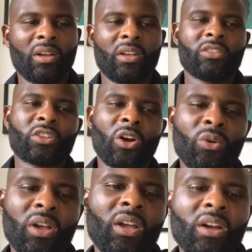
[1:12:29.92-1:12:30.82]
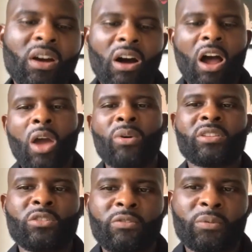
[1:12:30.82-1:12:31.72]
So I always
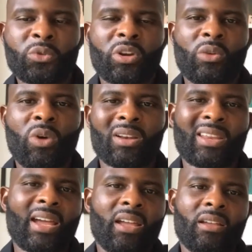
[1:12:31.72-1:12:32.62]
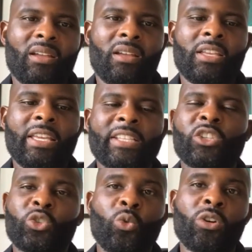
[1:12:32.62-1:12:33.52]
knew from 21 that it's a
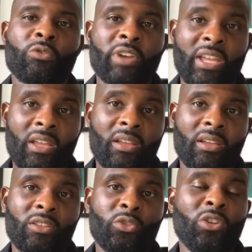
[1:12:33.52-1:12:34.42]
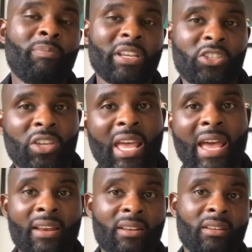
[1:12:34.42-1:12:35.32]
short career, do the best you
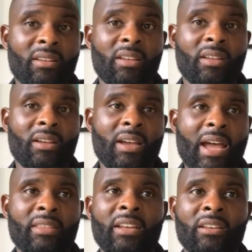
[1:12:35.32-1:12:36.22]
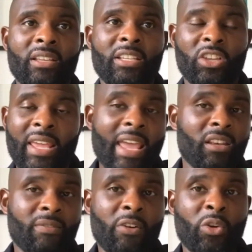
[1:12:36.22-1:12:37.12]
can, and then it's going to
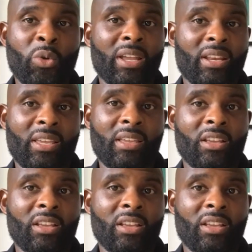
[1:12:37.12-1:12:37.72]
end very quickly.